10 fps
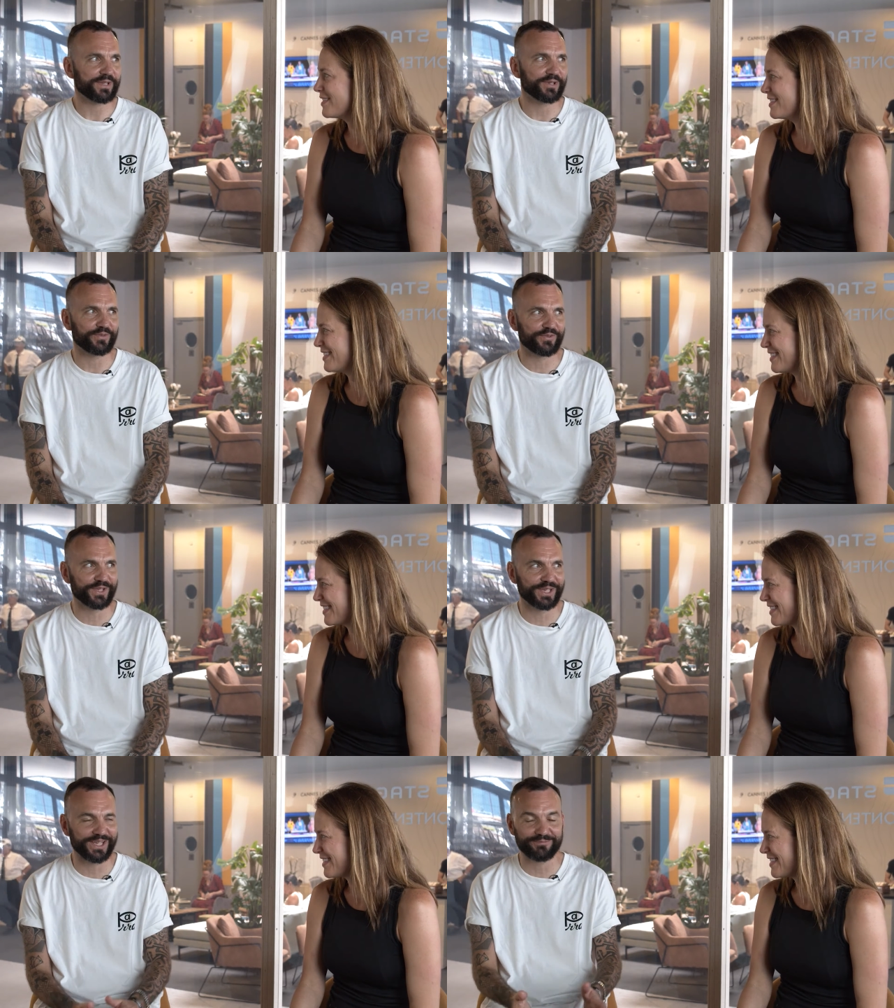Speaker 1: because,
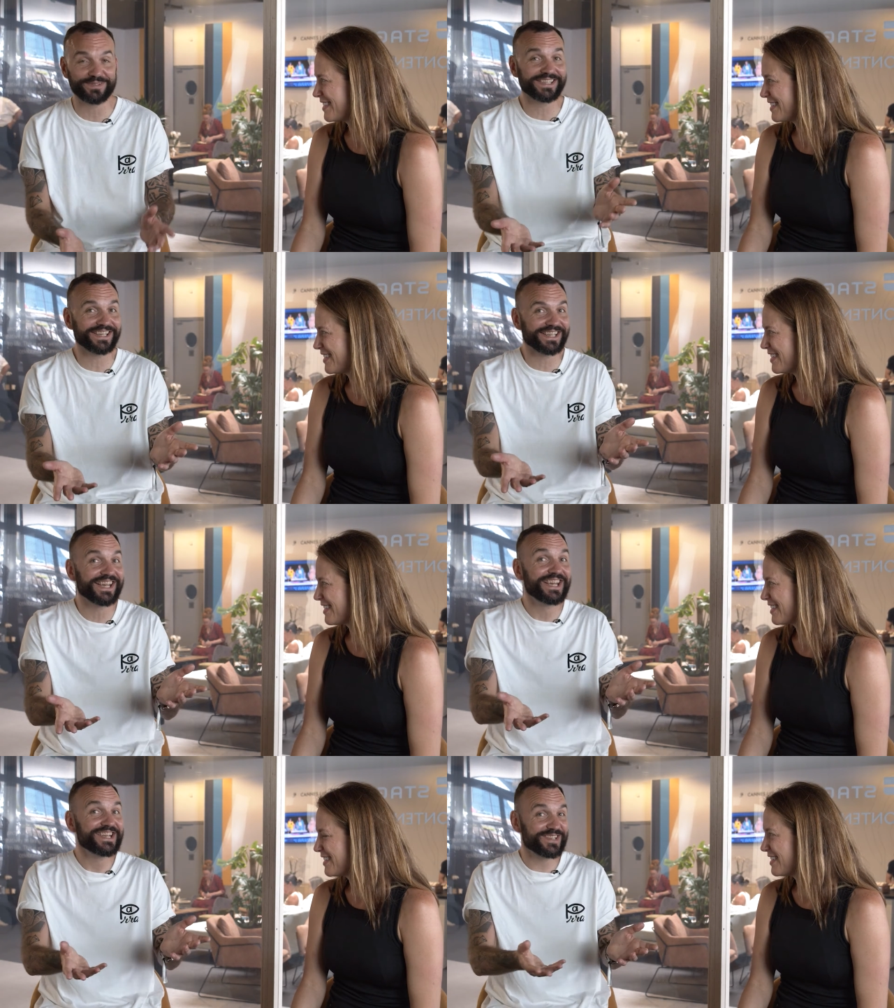and particularly
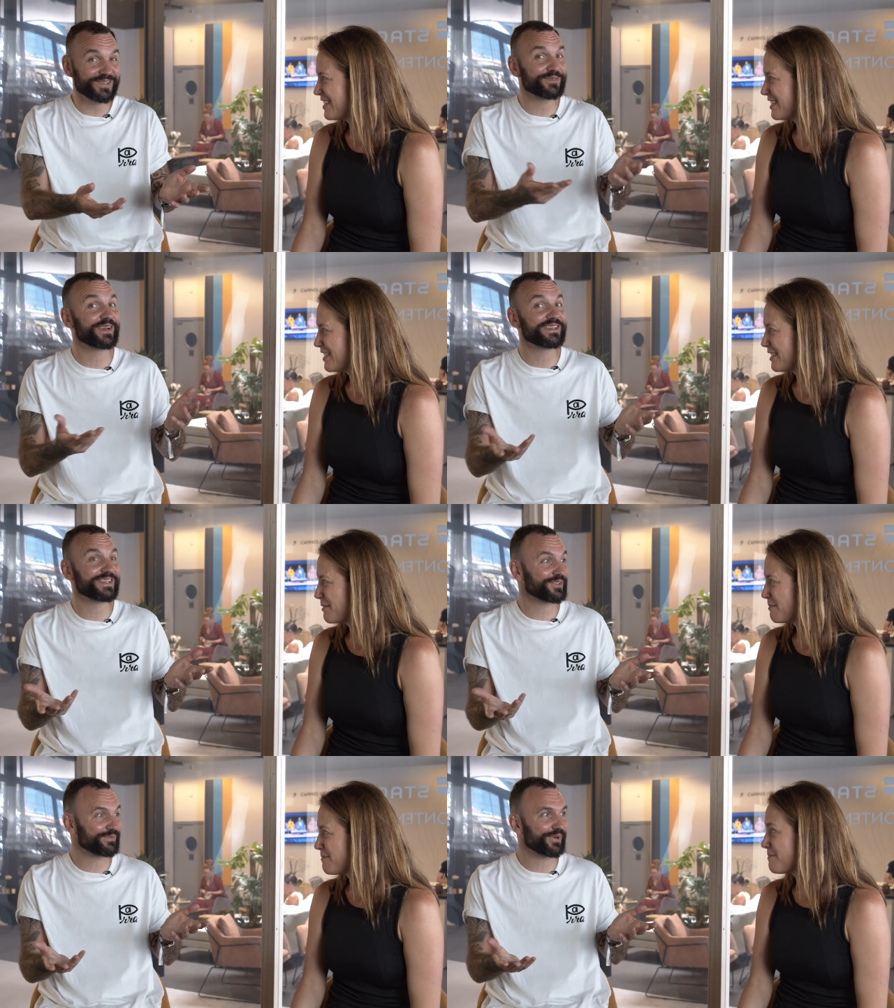since we make
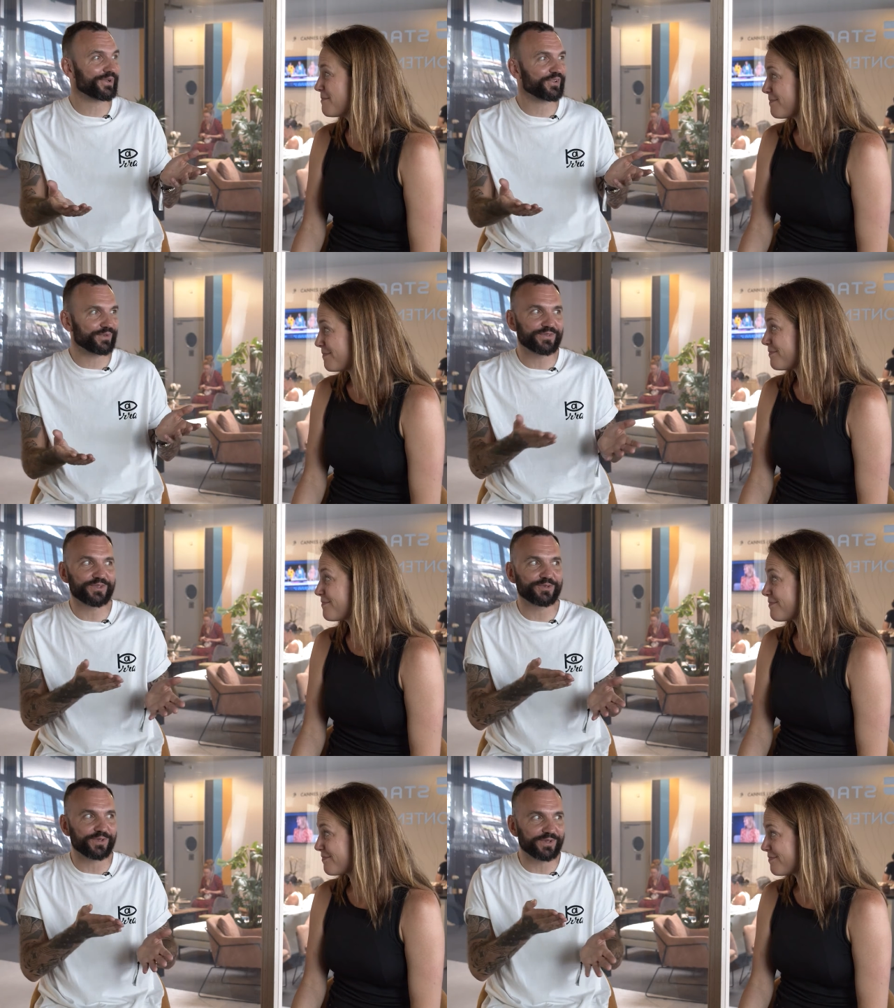digital products, we
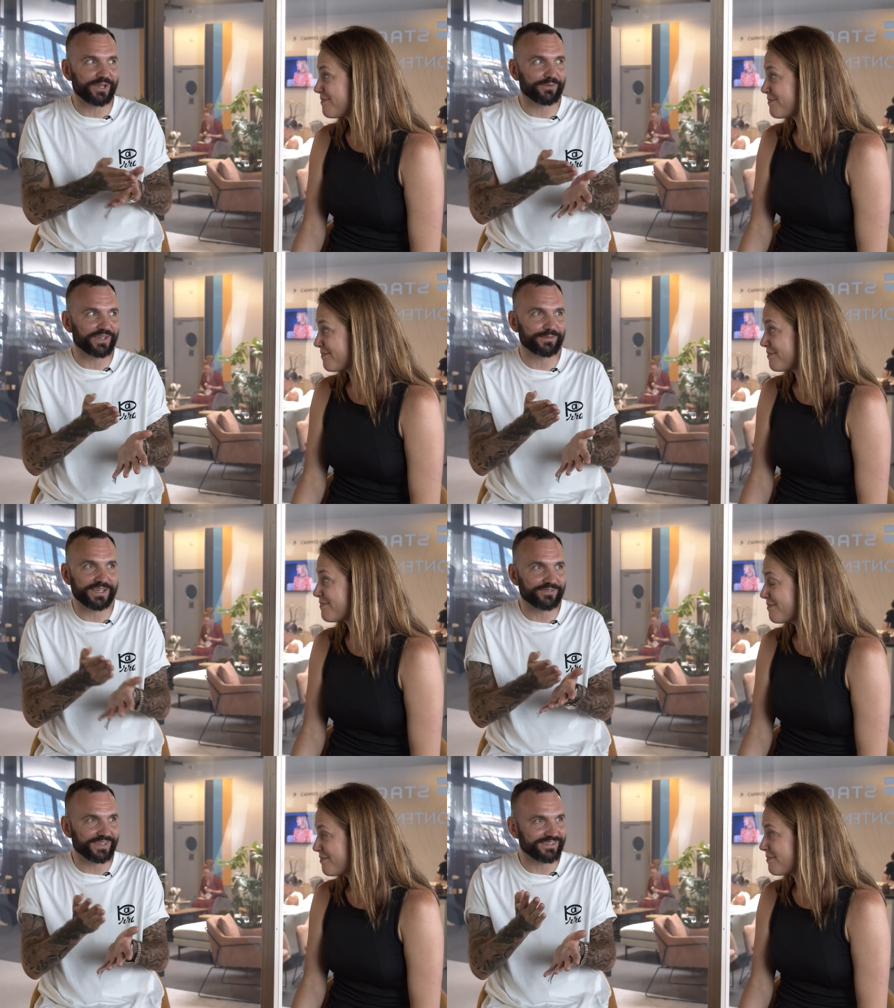assume that, yeah, we need to be
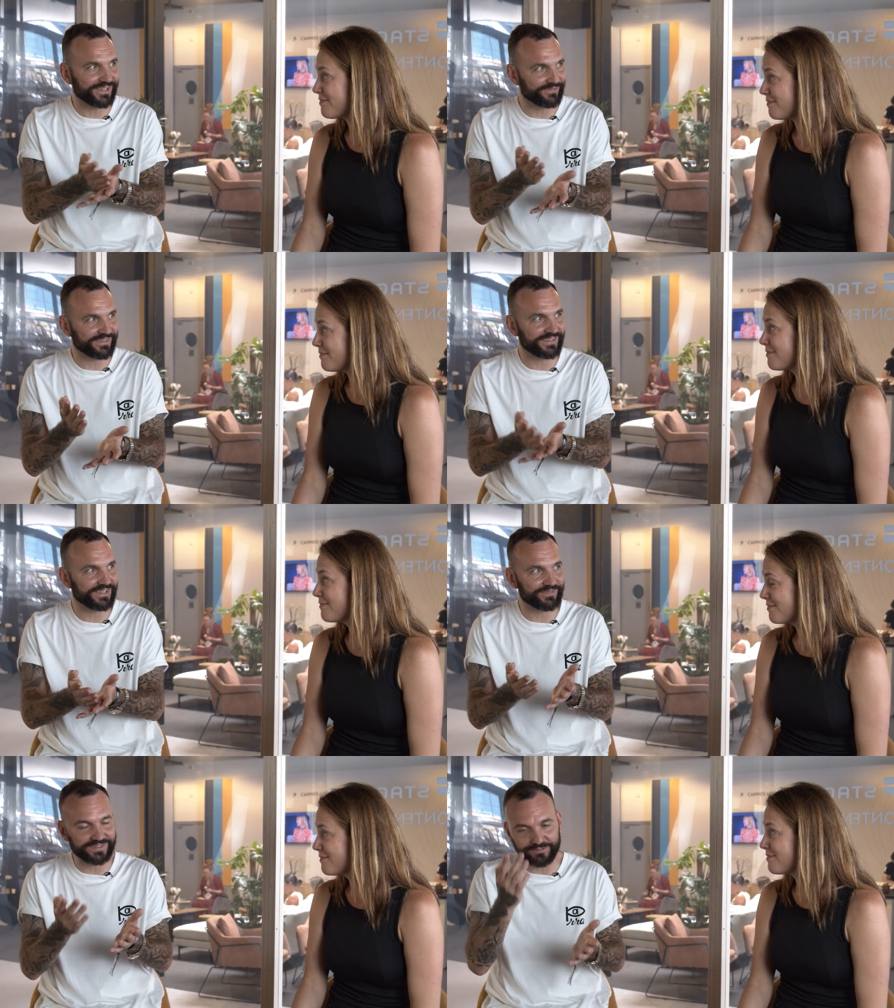innovating, innovating,
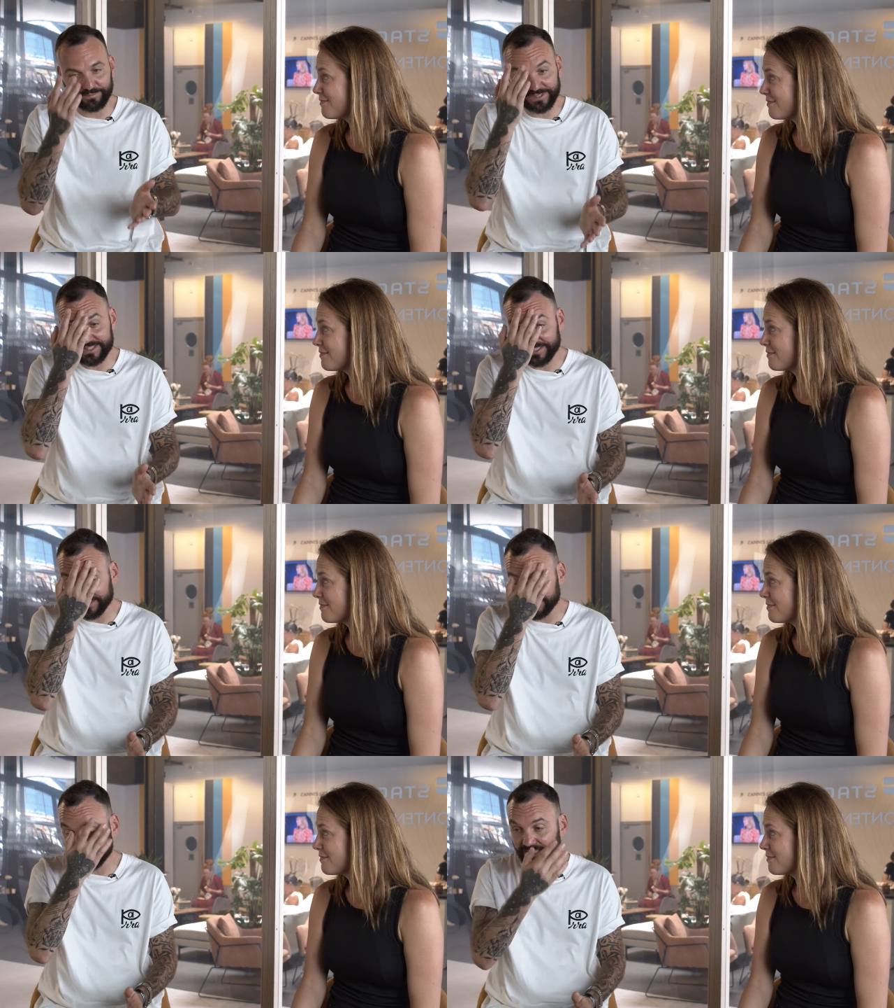innovating. But
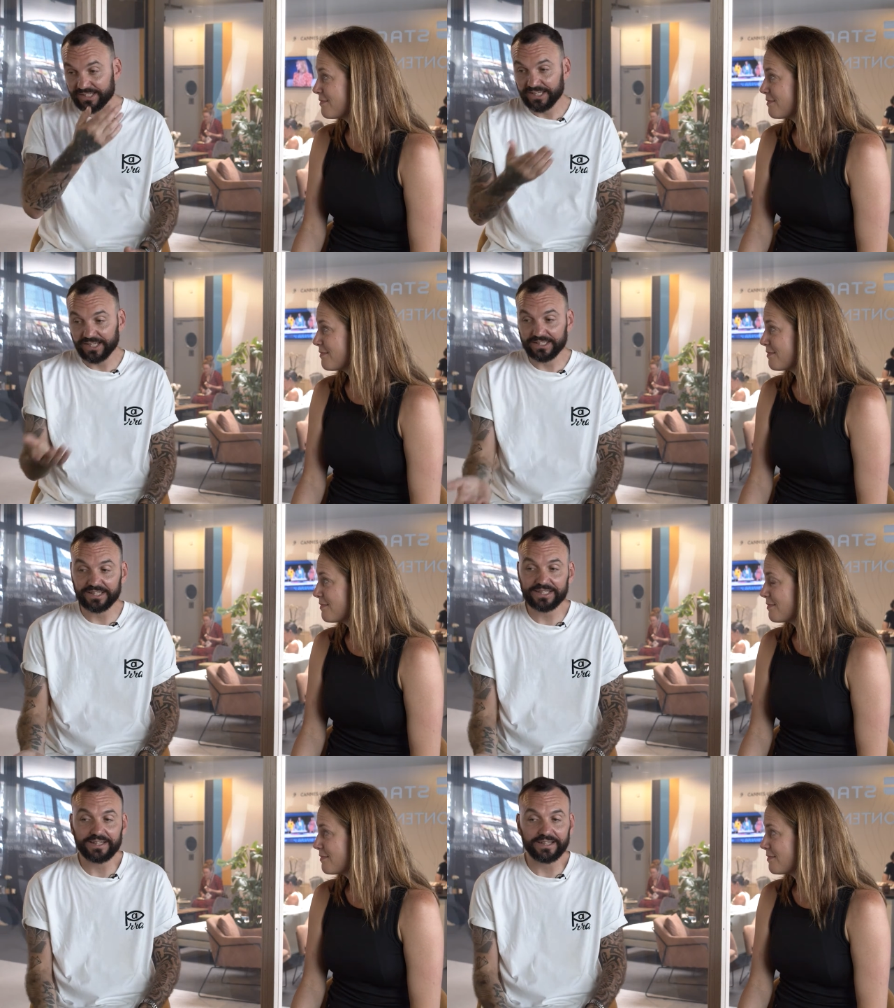actually, I
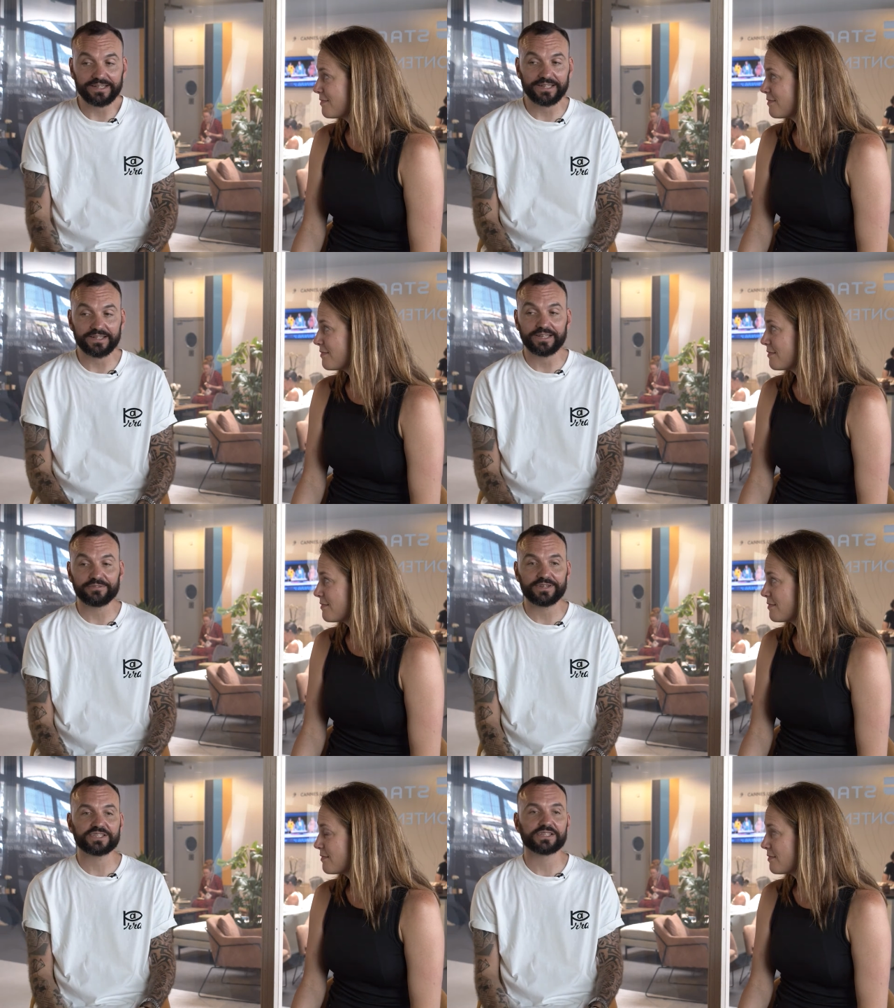like the idea that
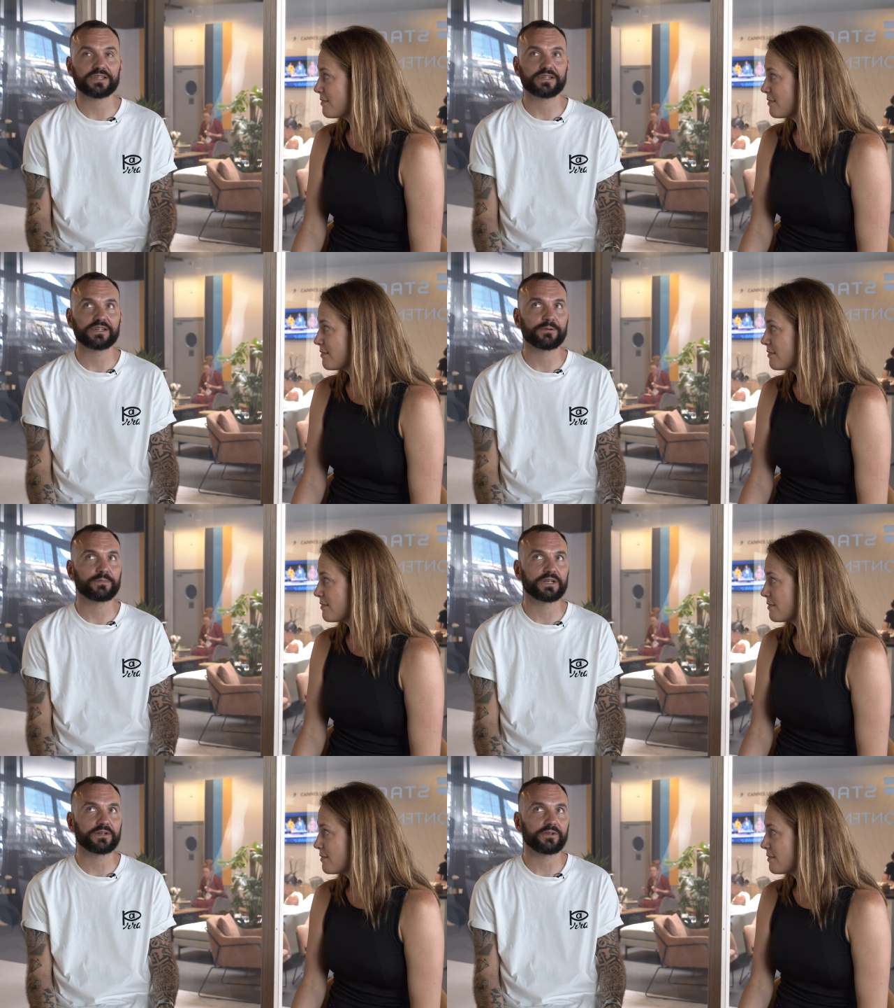innovation can come
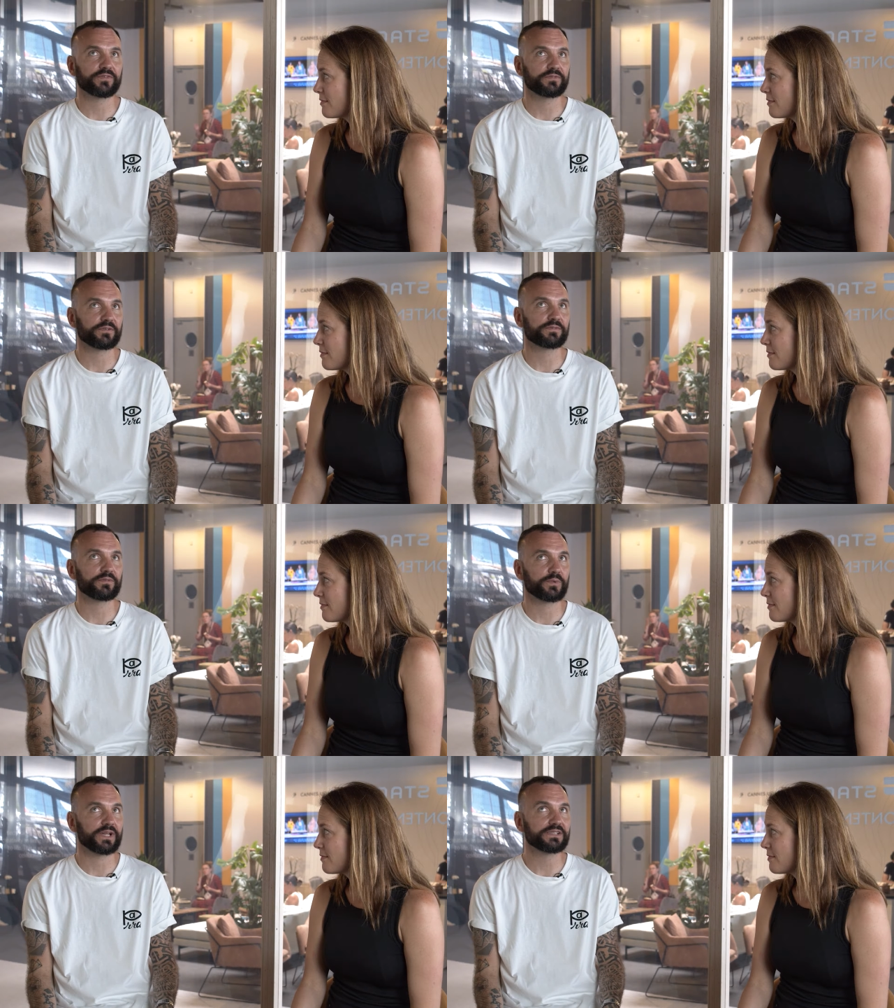in lots of
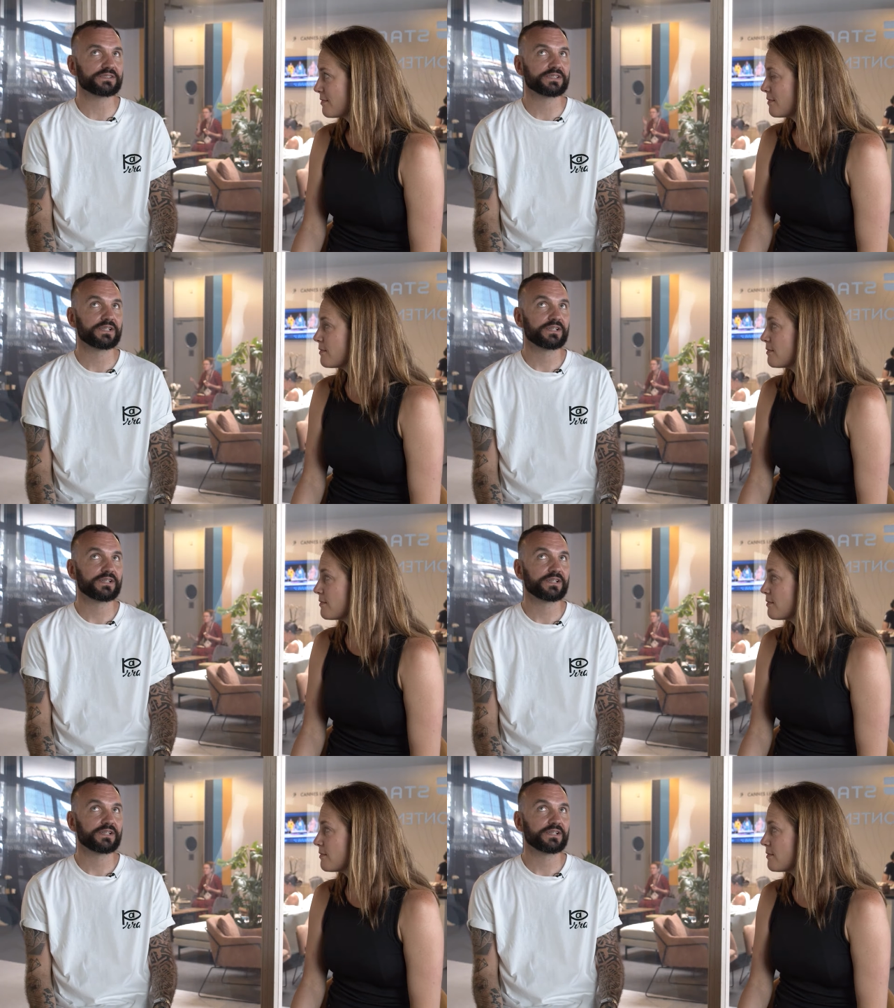different ways.